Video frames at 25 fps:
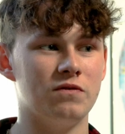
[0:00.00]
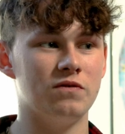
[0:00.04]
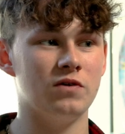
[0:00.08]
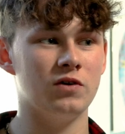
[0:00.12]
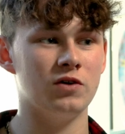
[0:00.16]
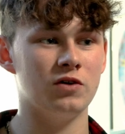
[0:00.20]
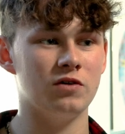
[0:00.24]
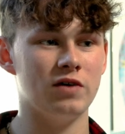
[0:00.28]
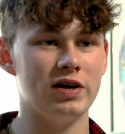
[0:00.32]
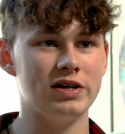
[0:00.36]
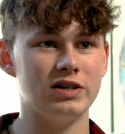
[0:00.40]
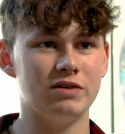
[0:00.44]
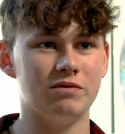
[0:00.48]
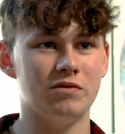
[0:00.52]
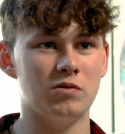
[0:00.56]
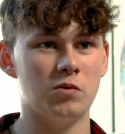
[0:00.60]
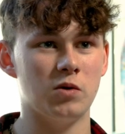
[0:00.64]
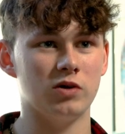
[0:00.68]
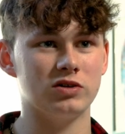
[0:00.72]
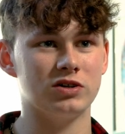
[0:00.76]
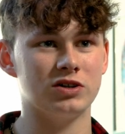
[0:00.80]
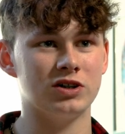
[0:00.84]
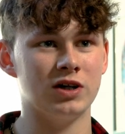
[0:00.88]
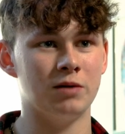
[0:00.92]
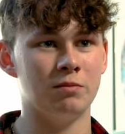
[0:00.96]
fundraising for
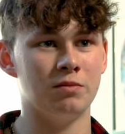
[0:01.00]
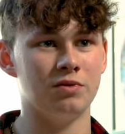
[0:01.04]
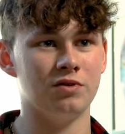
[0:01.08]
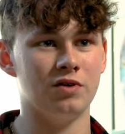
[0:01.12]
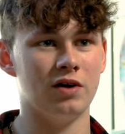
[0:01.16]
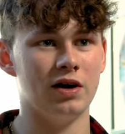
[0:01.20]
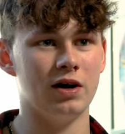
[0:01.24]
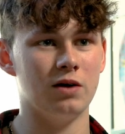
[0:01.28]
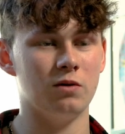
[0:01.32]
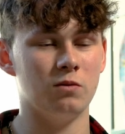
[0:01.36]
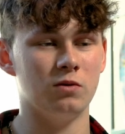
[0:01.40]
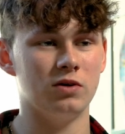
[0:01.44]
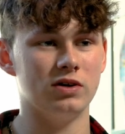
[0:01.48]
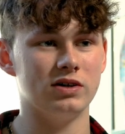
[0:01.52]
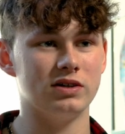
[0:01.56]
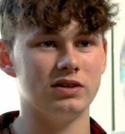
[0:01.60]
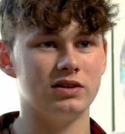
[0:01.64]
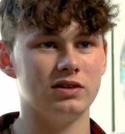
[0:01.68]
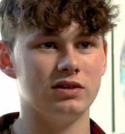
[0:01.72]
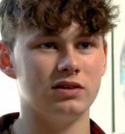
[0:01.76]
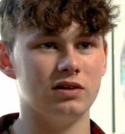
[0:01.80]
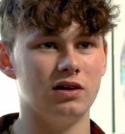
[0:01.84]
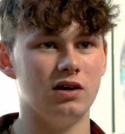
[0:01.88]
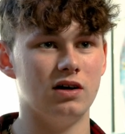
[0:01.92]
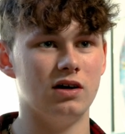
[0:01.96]
World Scout Jamboree
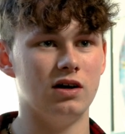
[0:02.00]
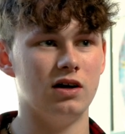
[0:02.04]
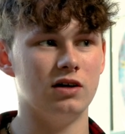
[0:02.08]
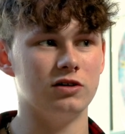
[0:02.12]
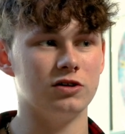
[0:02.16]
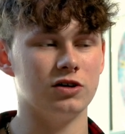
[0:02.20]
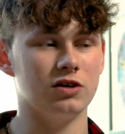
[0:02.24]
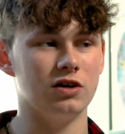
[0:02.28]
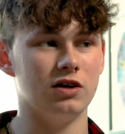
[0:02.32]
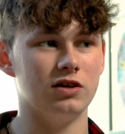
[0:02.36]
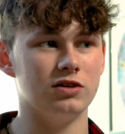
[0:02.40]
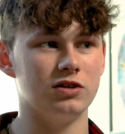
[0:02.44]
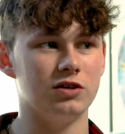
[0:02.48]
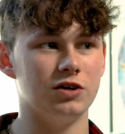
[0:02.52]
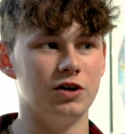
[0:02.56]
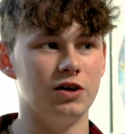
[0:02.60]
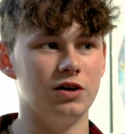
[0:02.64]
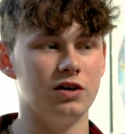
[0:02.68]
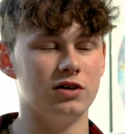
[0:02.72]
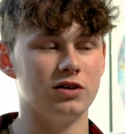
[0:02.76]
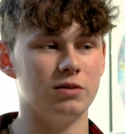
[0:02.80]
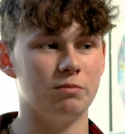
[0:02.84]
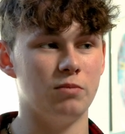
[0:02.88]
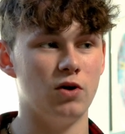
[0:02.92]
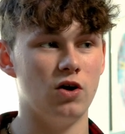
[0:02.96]
was, as
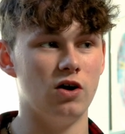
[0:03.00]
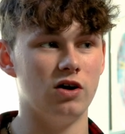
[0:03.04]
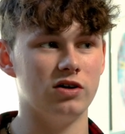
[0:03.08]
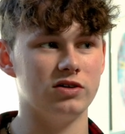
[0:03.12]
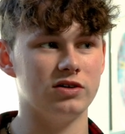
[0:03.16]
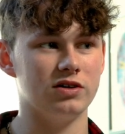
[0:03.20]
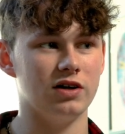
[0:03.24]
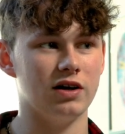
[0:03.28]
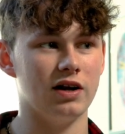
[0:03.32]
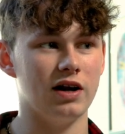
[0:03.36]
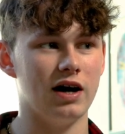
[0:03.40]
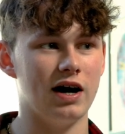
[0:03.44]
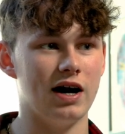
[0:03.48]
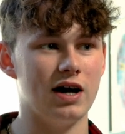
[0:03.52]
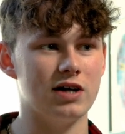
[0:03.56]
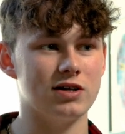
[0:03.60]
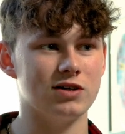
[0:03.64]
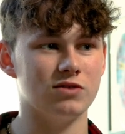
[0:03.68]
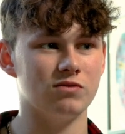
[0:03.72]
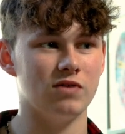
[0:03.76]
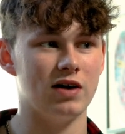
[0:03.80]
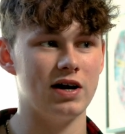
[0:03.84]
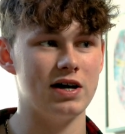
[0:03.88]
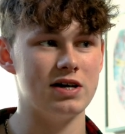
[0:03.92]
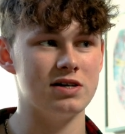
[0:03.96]
a person, I had
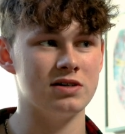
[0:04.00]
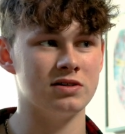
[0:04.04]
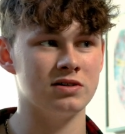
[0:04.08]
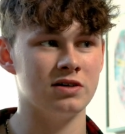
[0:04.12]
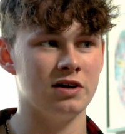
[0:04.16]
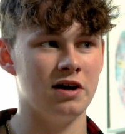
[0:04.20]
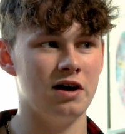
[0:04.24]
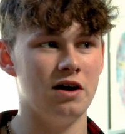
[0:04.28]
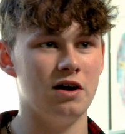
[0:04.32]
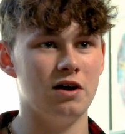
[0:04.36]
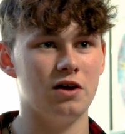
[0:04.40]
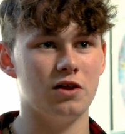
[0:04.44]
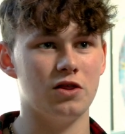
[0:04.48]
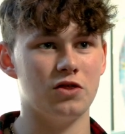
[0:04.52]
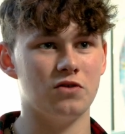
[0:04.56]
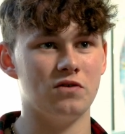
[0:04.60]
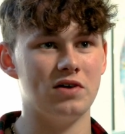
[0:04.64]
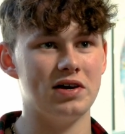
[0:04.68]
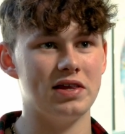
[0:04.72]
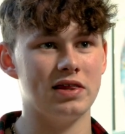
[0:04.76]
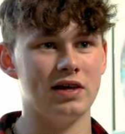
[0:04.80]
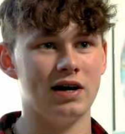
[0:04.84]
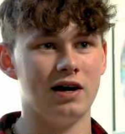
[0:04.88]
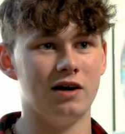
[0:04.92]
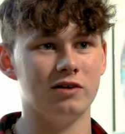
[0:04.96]
to raise
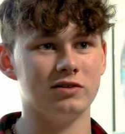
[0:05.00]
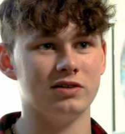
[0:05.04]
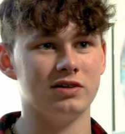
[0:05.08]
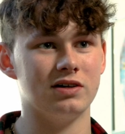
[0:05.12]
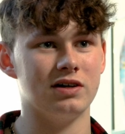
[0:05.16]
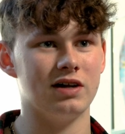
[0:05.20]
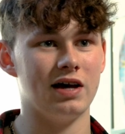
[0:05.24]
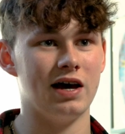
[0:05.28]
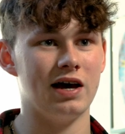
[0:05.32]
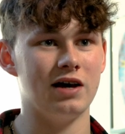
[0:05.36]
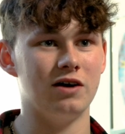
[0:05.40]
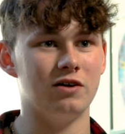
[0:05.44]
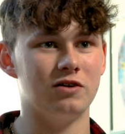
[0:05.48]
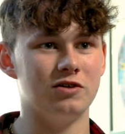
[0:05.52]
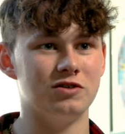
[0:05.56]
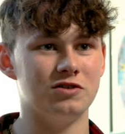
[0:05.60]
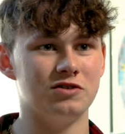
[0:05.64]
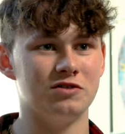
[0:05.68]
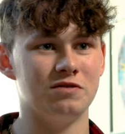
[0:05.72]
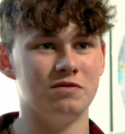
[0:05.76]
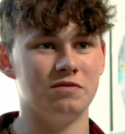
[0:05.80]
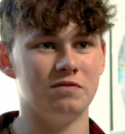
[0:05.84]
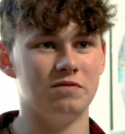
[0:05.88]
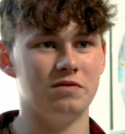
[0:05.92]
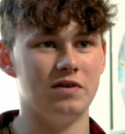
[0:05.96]

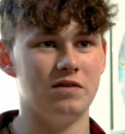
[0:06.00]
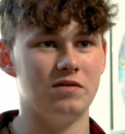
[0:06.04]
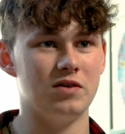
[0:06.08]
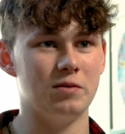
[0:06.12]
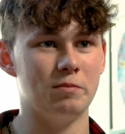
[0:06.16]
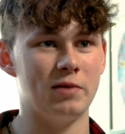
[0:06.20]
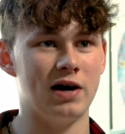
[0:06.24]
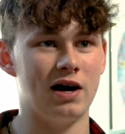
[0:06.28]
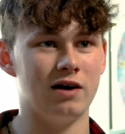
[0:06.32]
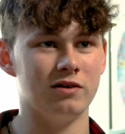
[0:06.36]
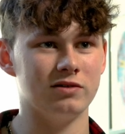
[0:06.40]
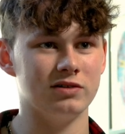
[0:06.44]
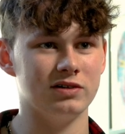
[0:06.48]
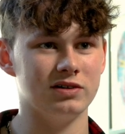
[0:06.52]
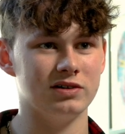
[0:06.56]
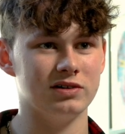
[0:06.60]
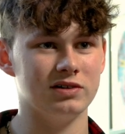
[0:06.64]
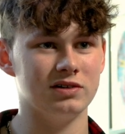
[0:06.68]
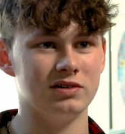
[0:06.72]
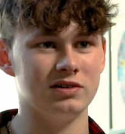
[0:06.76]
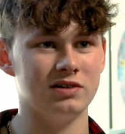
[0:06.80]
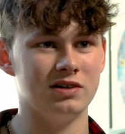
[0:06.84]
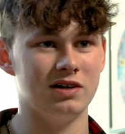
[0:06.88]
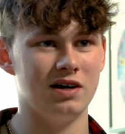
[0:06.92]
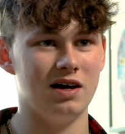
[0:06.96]

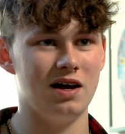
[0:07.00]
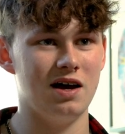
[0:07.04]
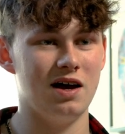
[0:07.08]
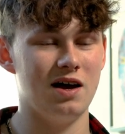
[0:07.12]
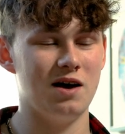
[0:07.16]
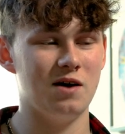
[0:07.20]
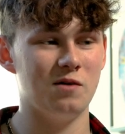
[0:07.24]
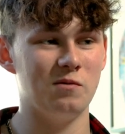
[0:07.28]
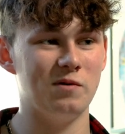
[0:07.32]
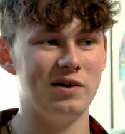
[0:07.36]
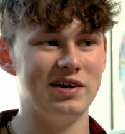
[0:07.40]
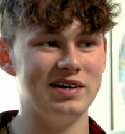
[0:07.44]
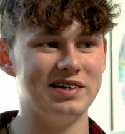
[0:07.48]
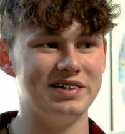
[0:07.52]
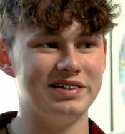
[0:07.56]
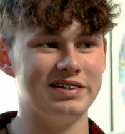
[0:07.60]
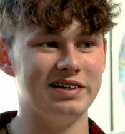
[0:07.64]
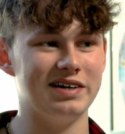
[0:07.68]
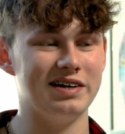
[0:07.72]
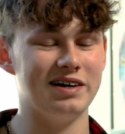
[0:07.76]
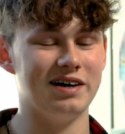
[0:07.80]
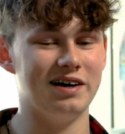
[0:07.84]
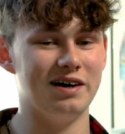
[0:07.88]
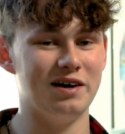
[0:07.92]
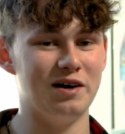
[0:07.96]
£3,850,
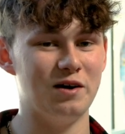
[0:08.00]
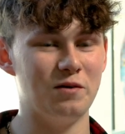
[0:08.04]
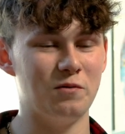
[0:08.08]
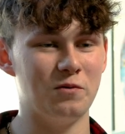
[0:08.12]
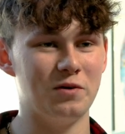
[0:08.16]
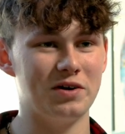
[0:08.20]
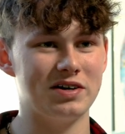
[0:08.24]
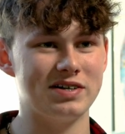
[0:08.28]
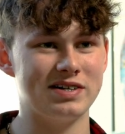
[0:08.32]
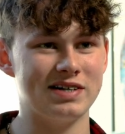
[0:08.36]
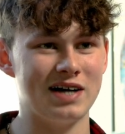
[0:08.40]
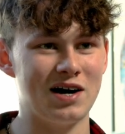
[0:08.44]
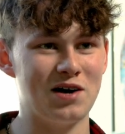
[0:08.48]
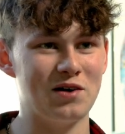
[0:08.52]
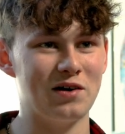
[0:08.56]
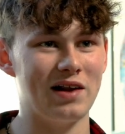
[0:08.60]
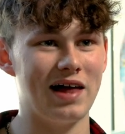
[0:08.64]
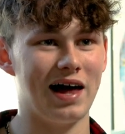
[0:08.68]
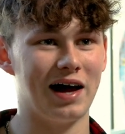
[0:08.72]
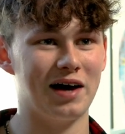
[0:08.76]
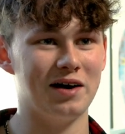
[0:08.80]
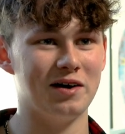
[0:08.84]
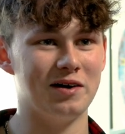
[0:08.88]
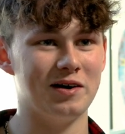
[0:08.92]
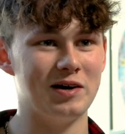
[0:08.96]
which would sound
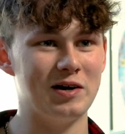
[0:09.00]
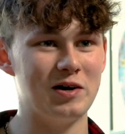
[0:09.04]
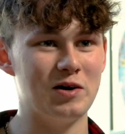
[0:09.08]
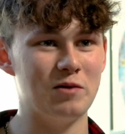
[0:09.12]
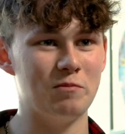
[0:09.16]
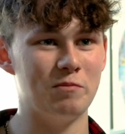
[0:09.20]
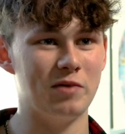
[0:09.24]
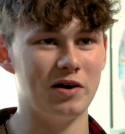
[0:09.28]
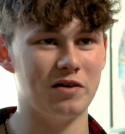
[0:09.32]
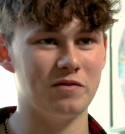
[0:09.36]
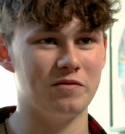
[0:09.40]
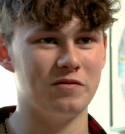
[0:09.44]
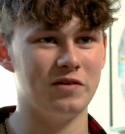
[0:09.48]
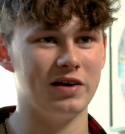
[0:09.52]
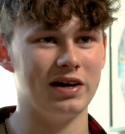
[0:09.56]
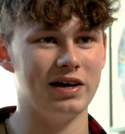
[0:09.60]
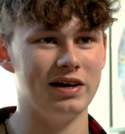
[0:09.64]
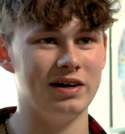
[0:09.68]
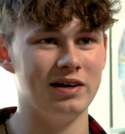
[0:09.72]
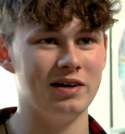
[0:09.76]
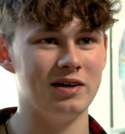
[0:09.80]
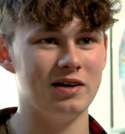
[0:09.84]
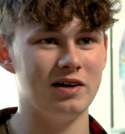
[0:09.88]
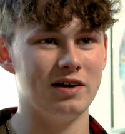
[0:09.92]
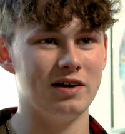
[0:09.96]
like a big feat,